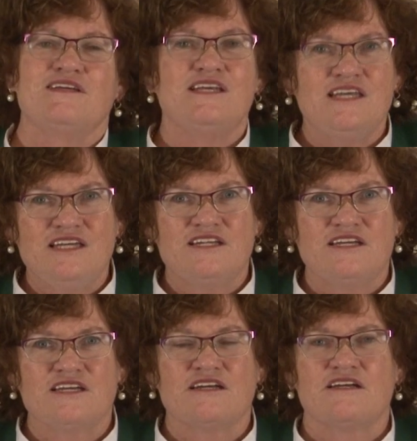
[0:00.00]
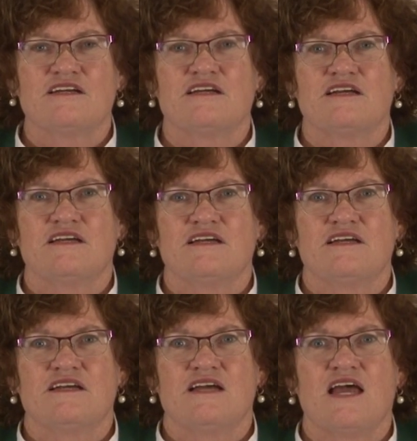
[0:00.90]
eating,
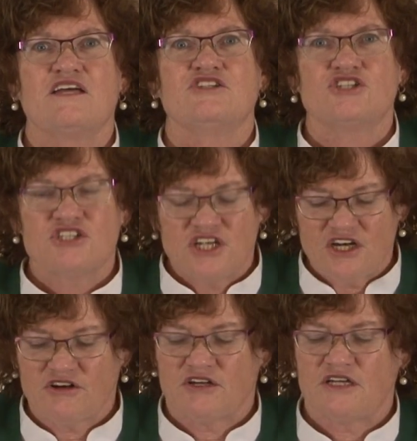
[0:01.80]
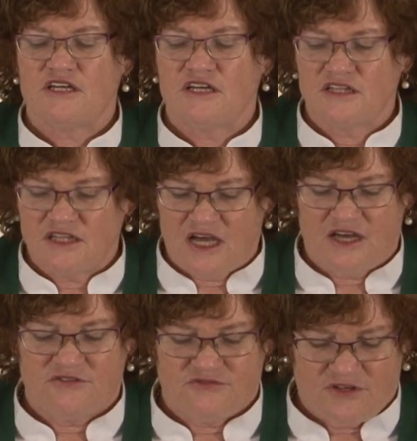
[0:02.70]
and sharing in
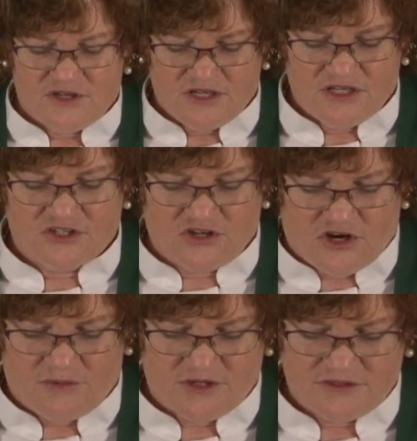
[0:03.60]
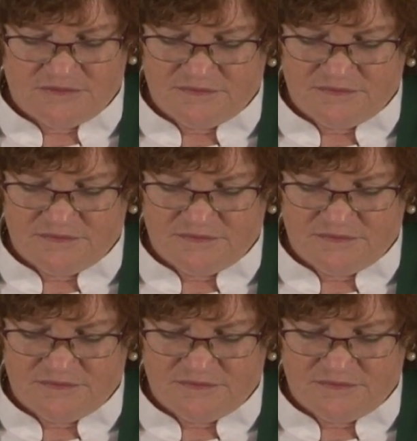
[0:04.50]
life in common.